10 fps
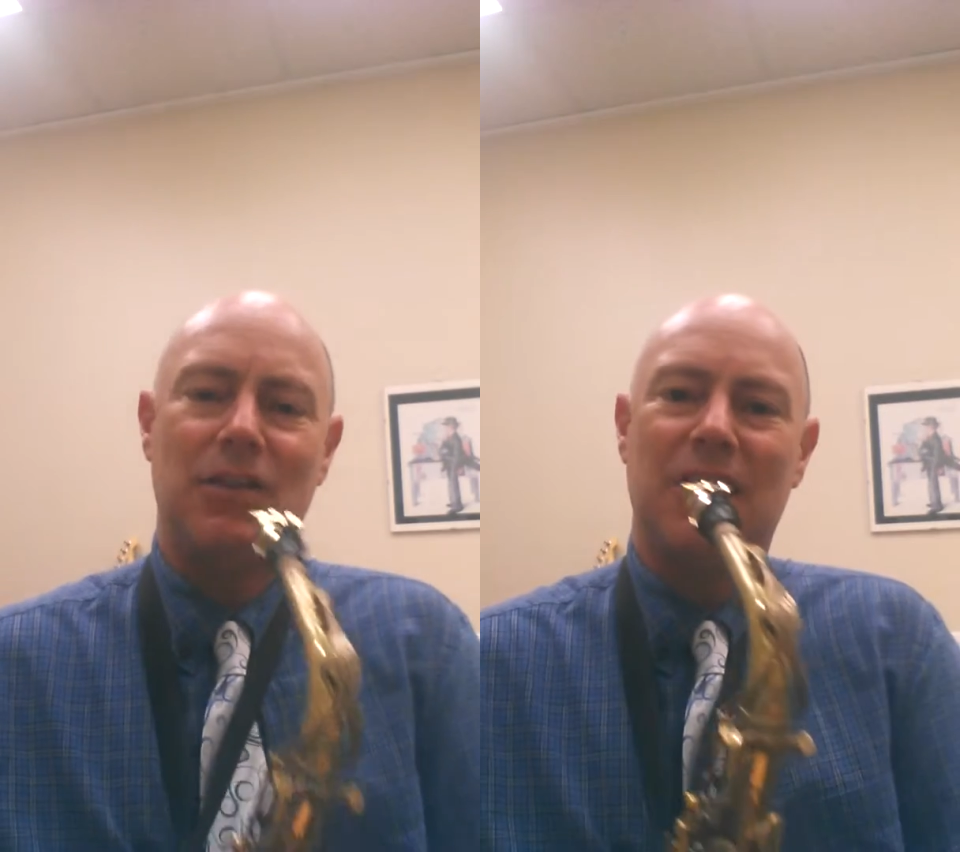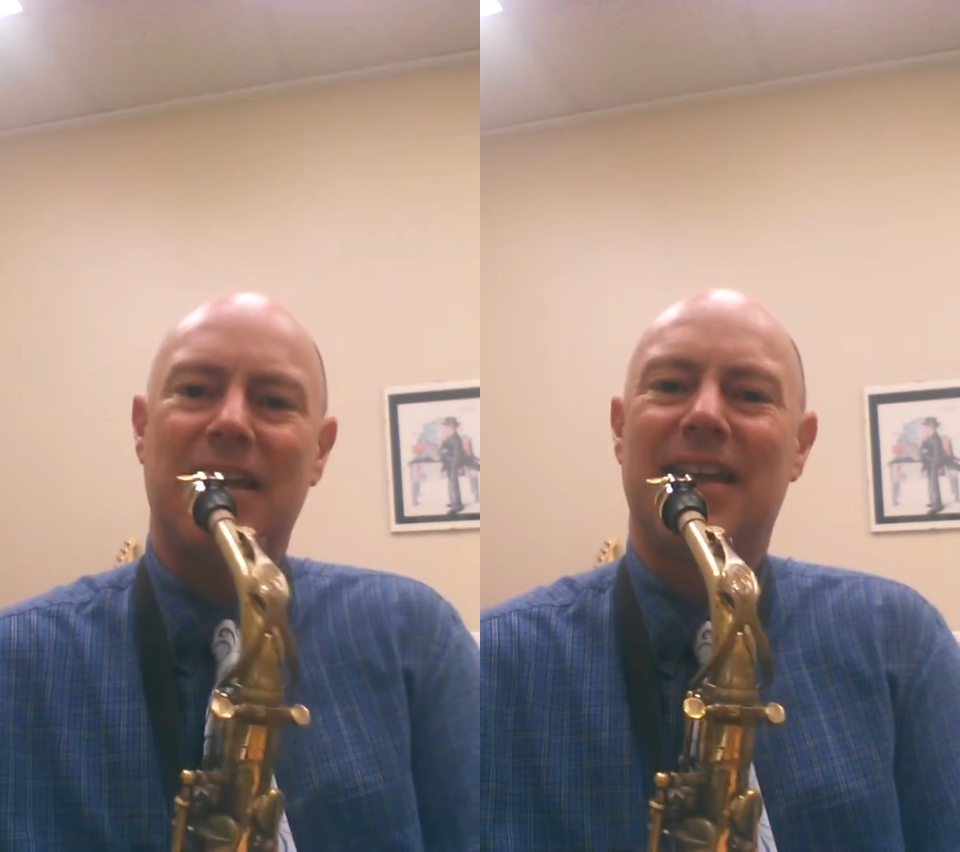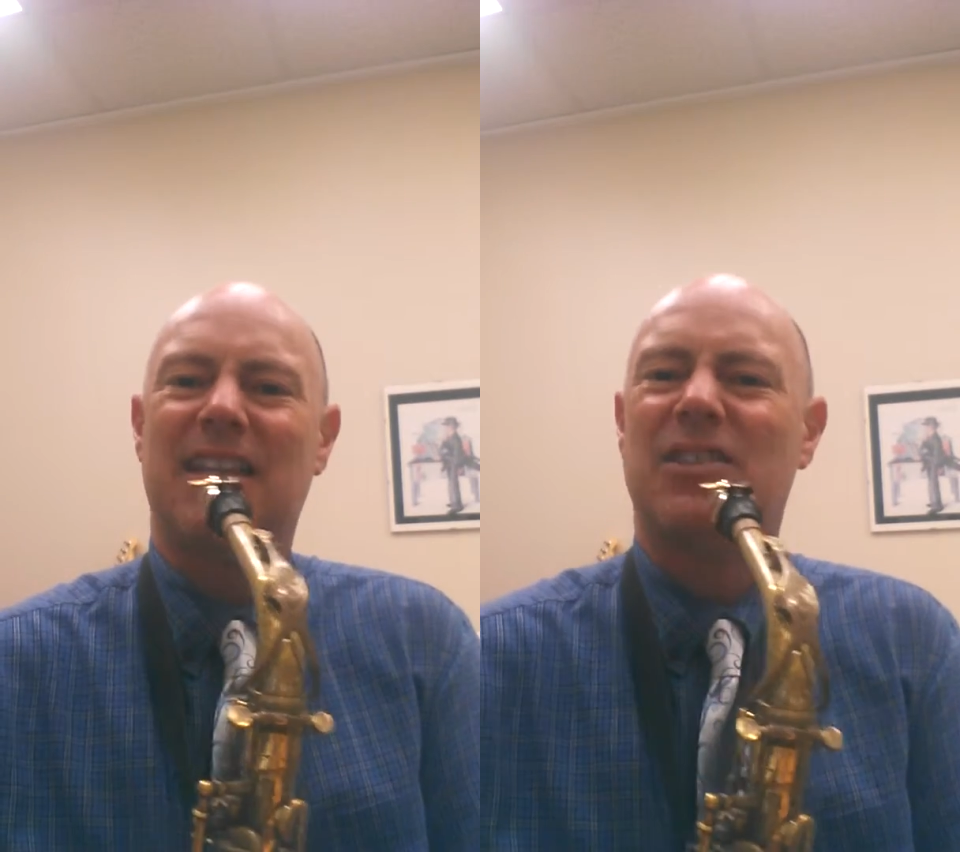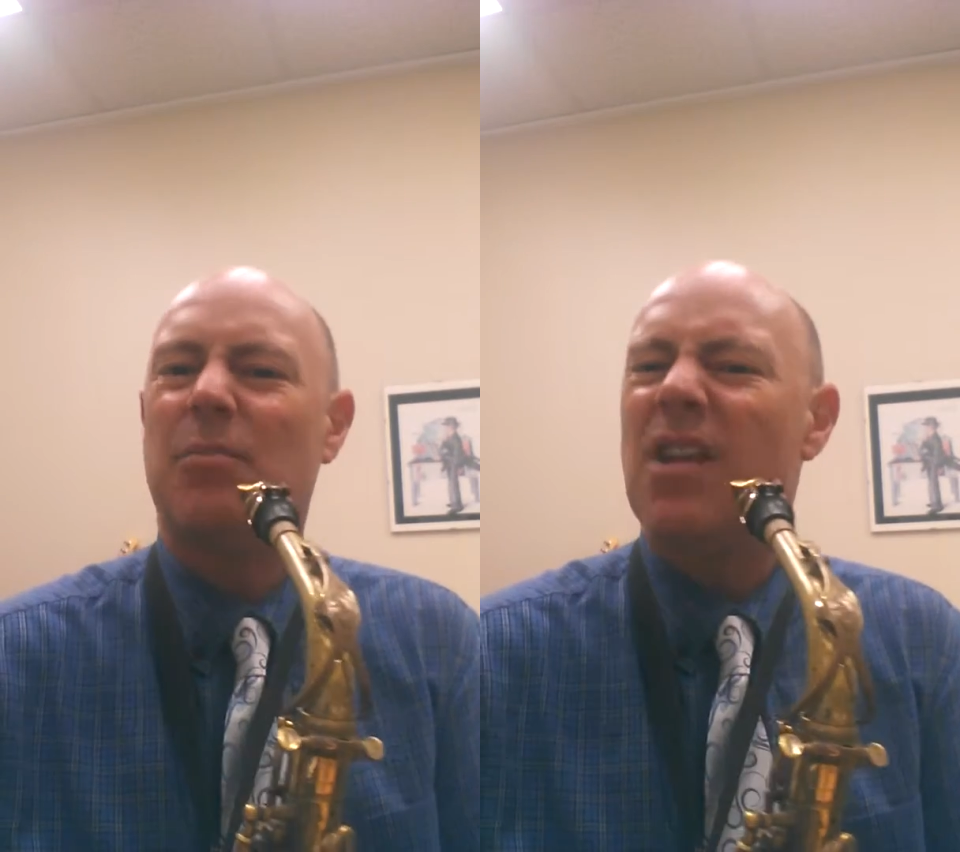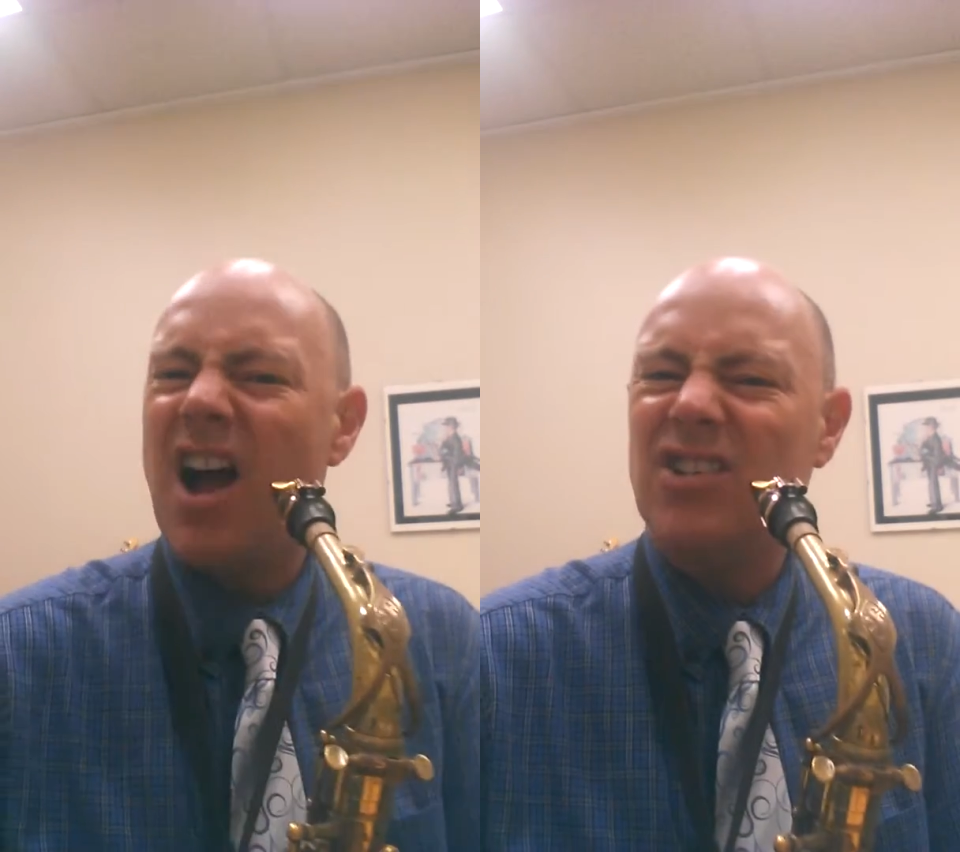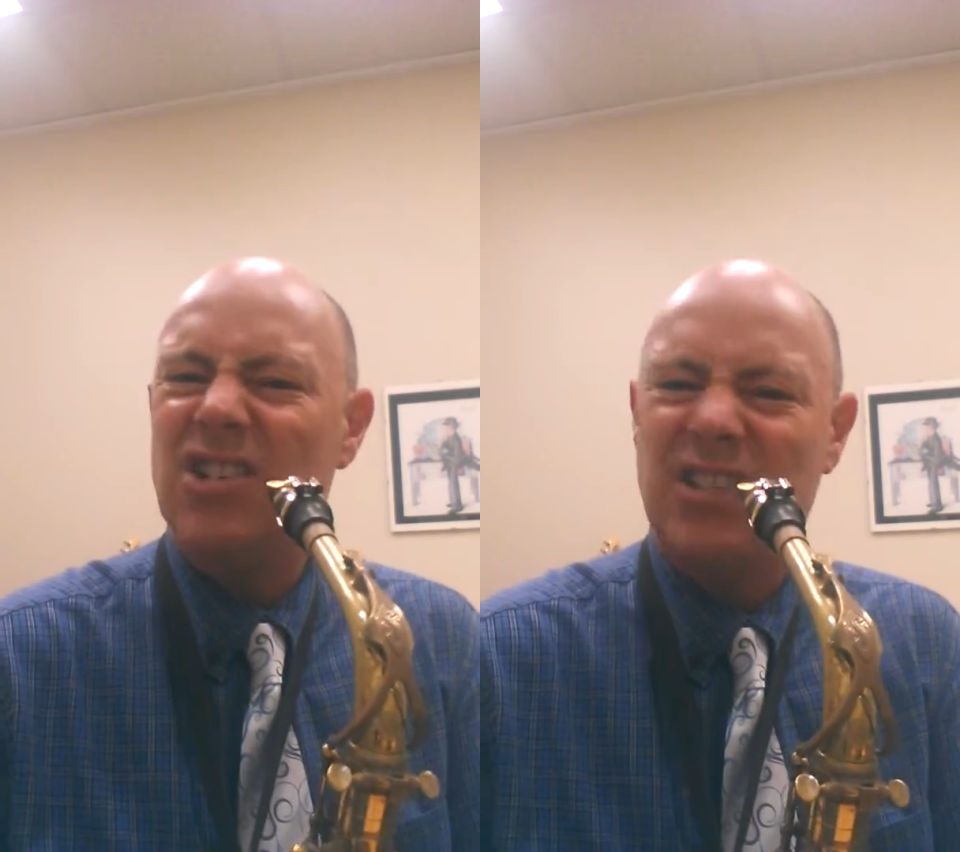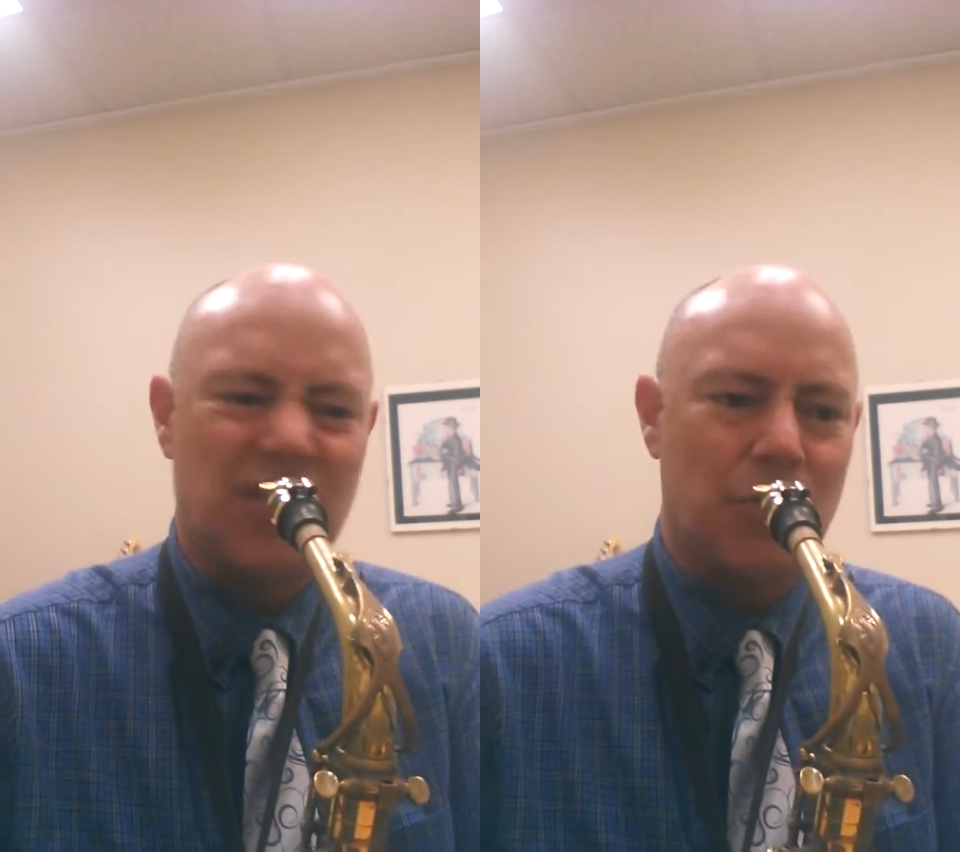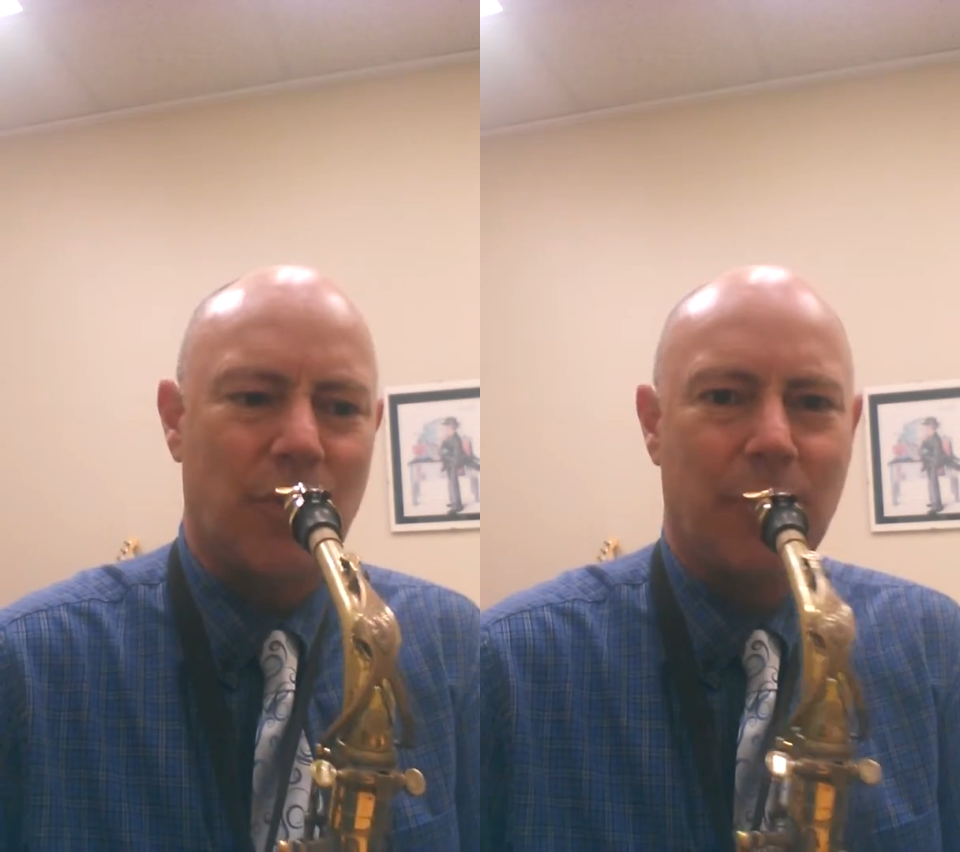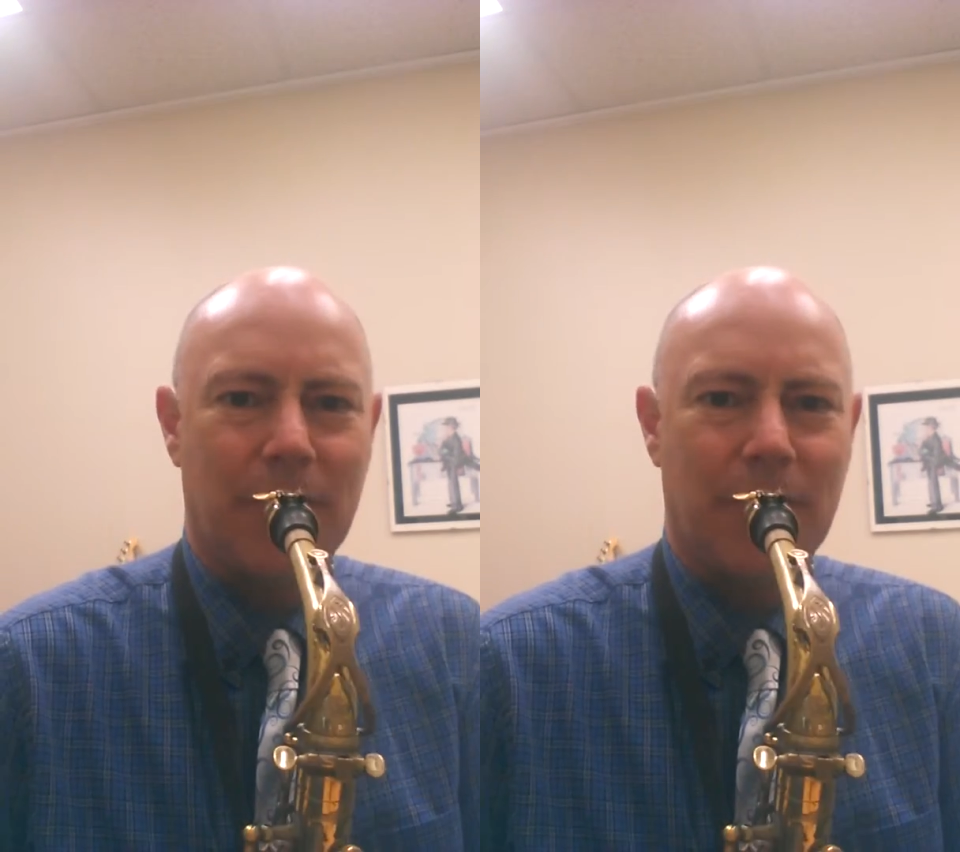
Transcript: You can get as obnoxious as you want